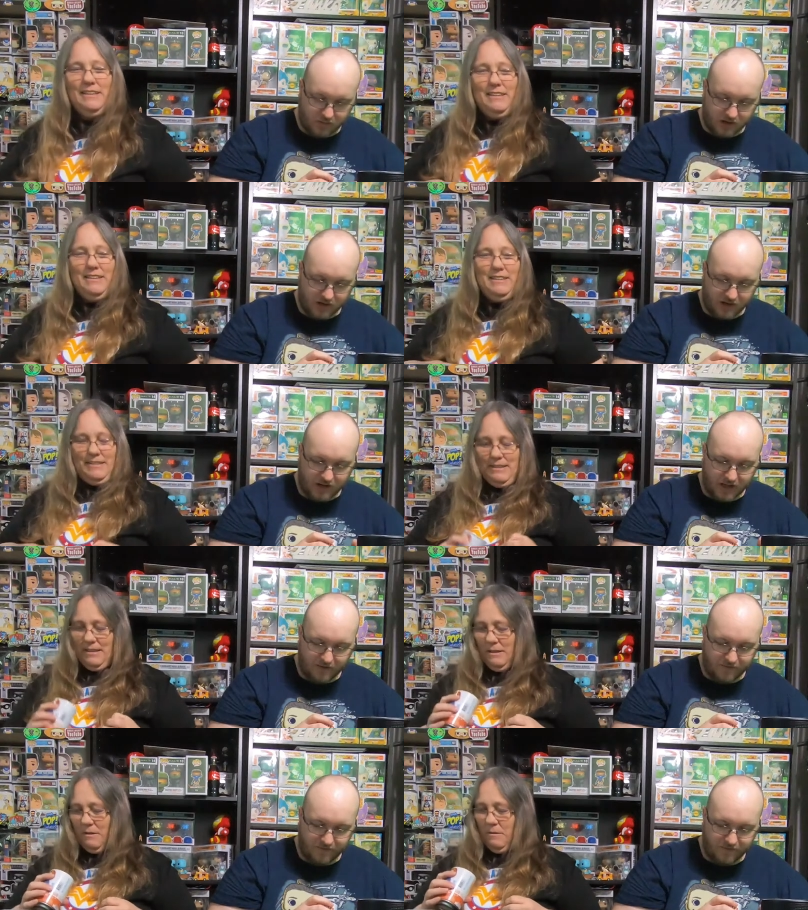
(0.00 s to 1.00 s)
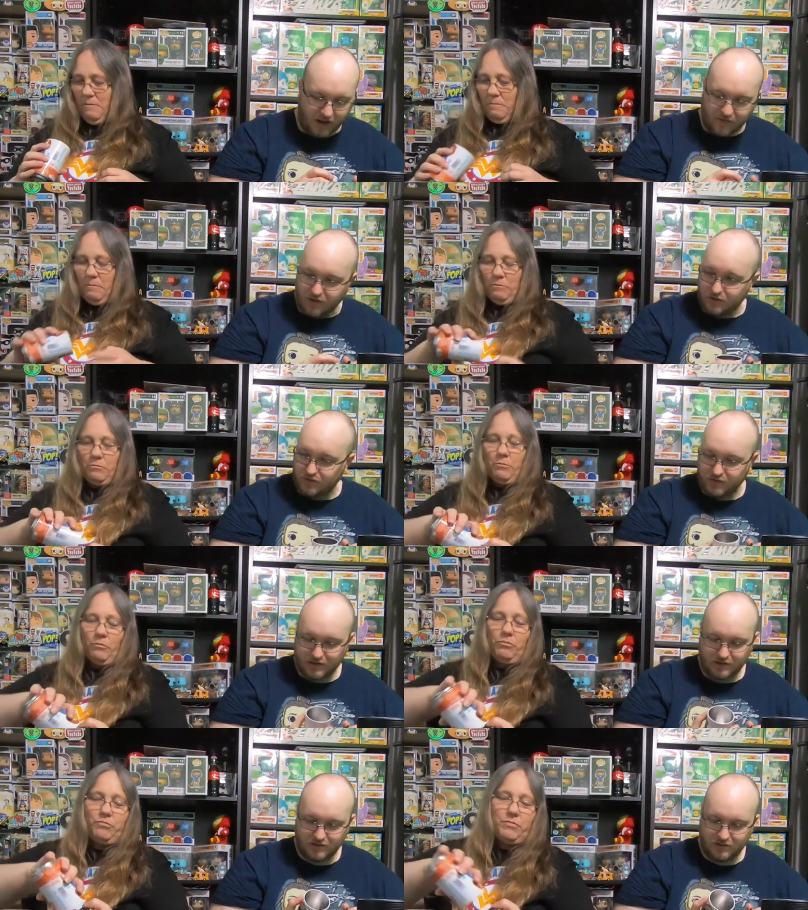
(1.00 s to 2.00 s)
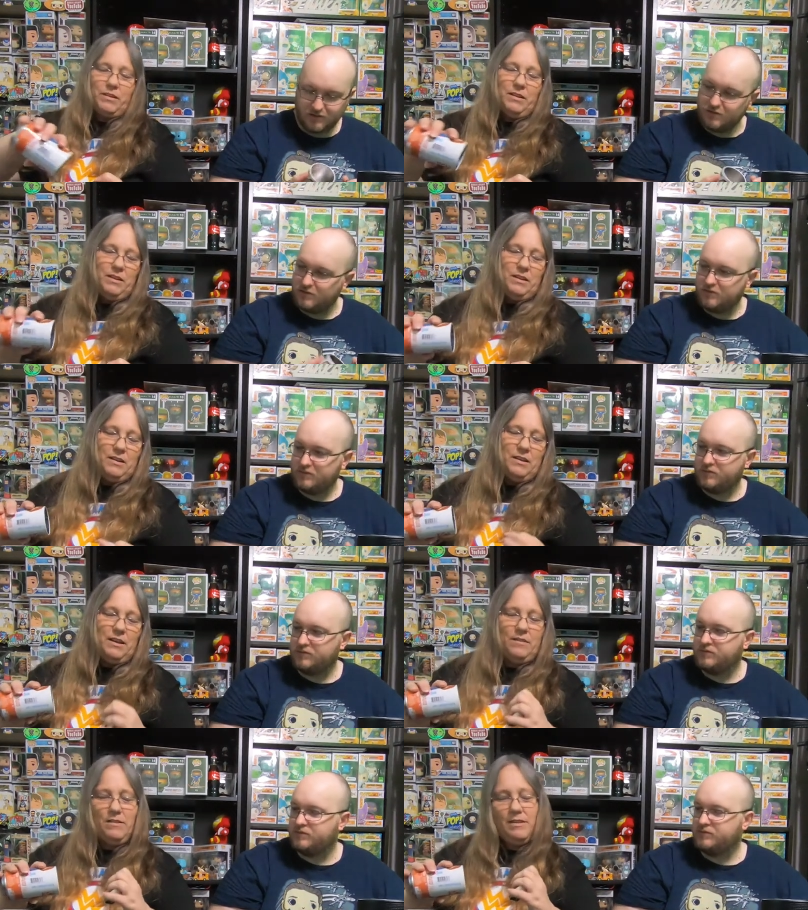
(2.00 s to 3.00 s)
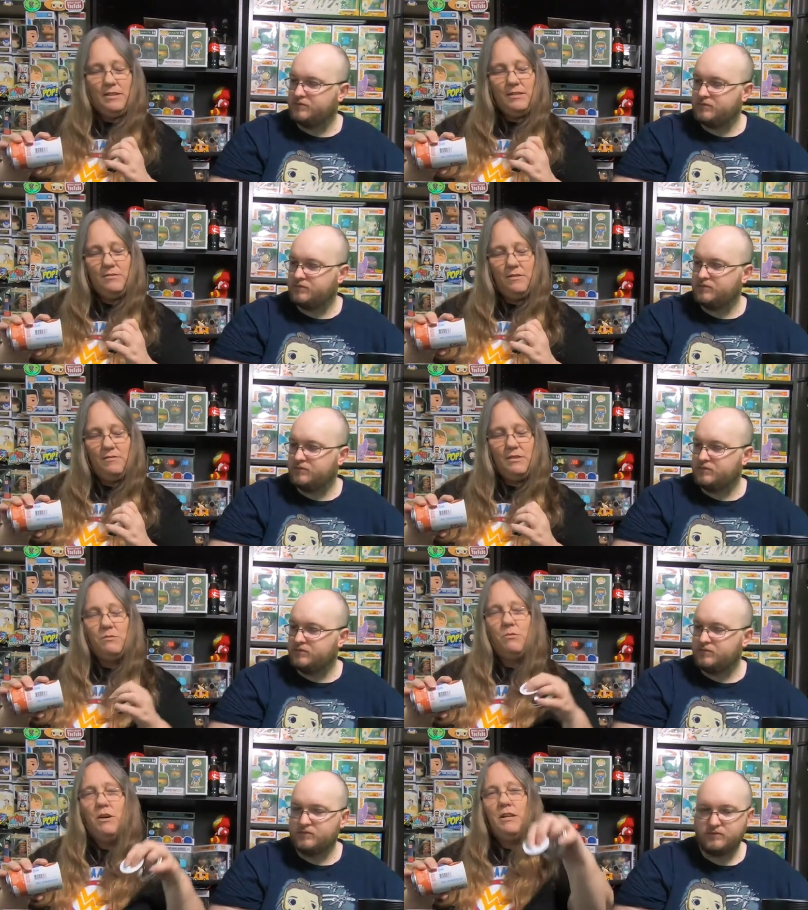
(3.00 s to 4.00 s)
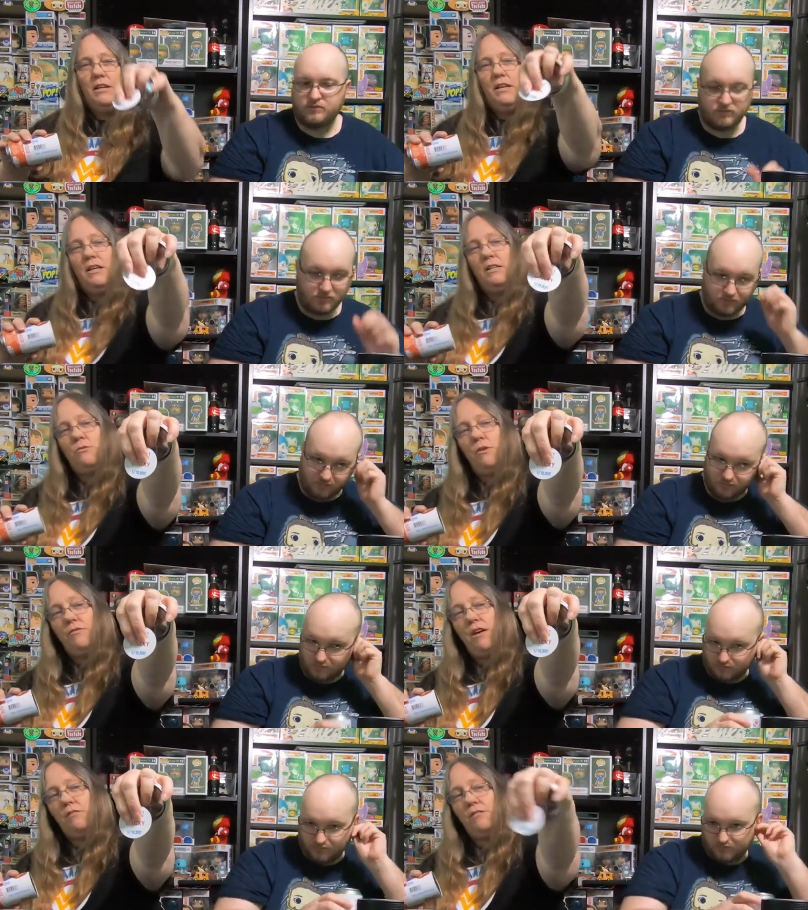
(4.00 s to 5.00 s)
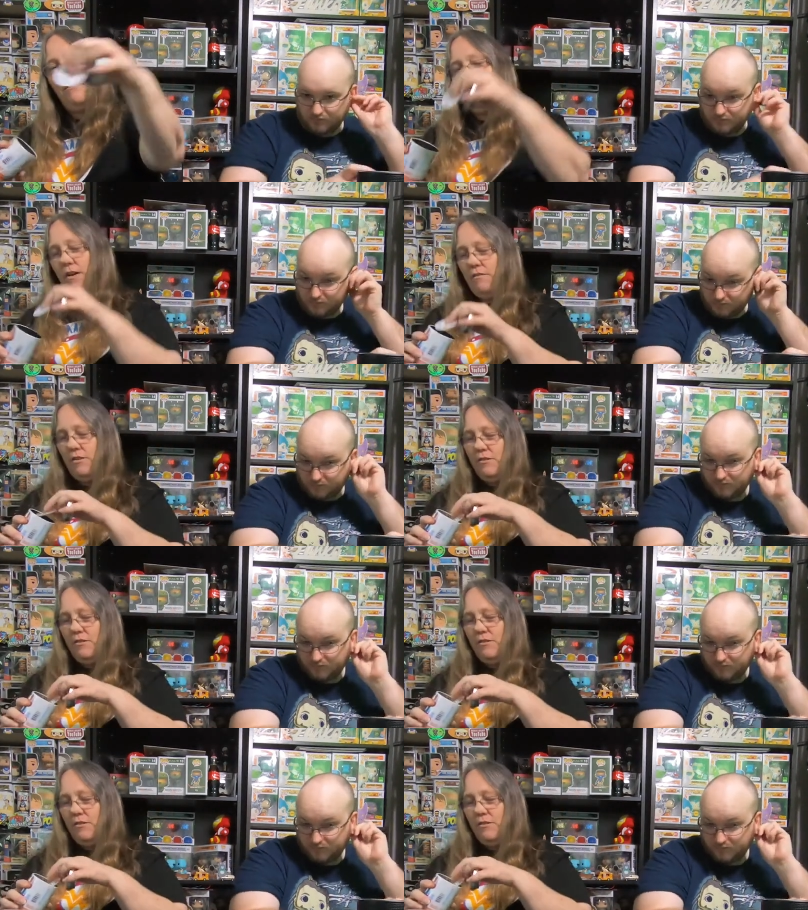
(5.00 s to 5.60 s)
Speaker 1: one in
Speaker 2: 10, 500.
Speaker 1: Yeah, and this one was one in 12,500.